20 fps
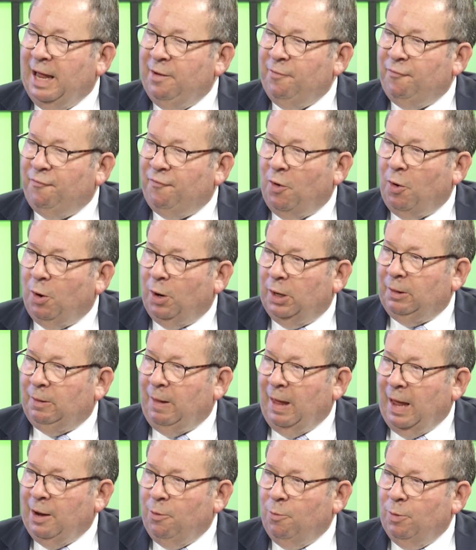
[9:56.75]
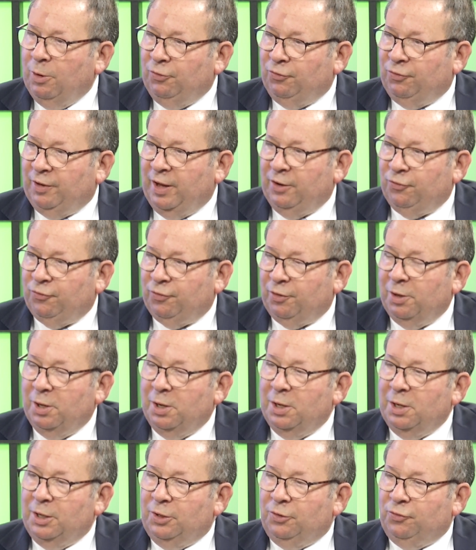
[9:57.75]
a foreign language station.
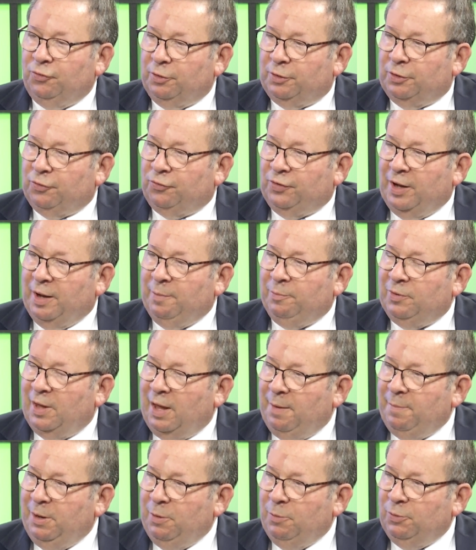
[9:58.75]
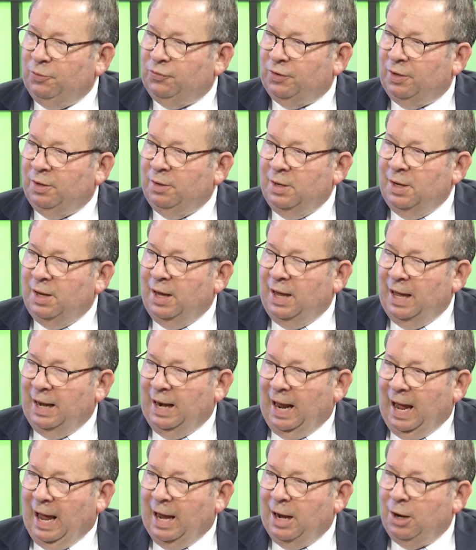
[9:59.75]
So at the same time he was
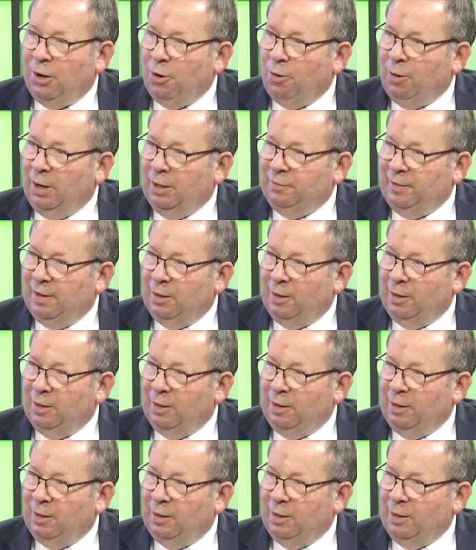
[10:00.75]
an anchor on